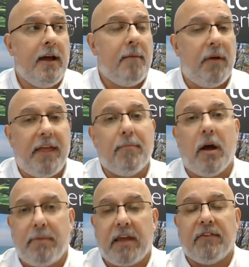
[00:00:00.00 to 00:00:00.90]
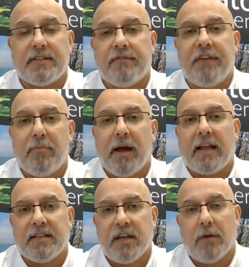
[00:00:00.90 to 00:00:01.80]
but they might be giving some feedback
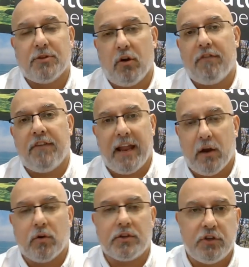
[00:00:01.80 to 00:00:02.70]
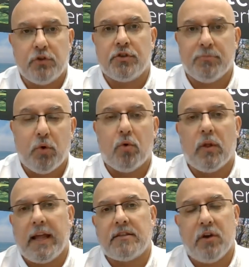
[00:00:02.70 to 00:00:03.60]
in terms of it looks too small,
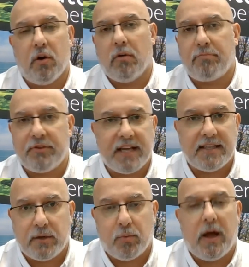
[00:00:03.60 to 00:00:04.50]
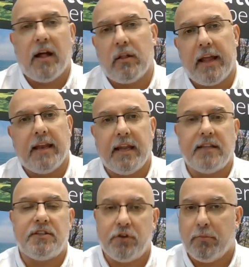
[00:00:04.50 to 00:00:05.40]
it's not presented well, it
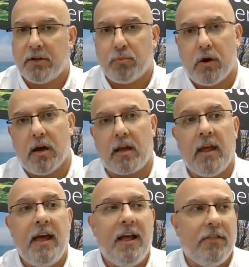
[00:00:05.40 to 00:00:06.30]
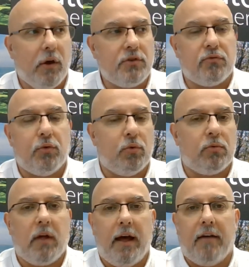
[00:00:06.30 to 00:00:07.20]
needs too much work. Those are all
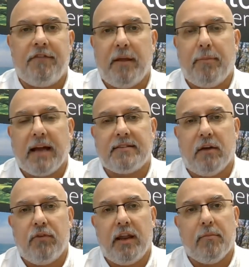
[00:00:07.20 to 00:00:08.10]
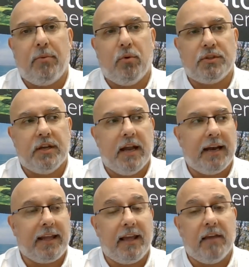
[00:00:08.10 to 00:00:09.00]
feedbacks that are really important and
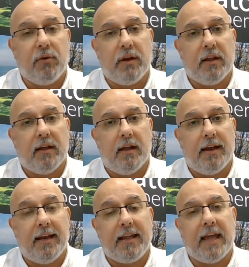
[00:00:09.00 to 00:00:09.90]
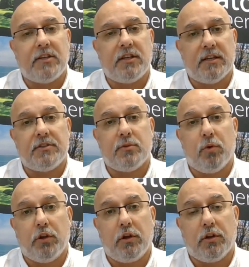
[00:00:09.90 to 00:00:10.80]
can give you an indication as to
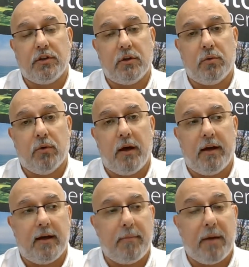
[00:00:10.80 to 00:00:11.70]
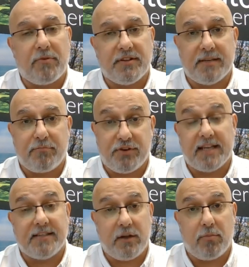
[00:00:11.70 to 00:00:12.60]
what you can do about
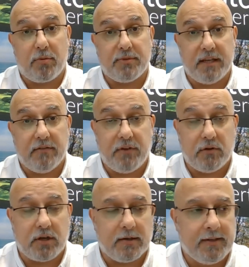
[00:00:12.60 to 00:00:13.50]
presenting your property in the future.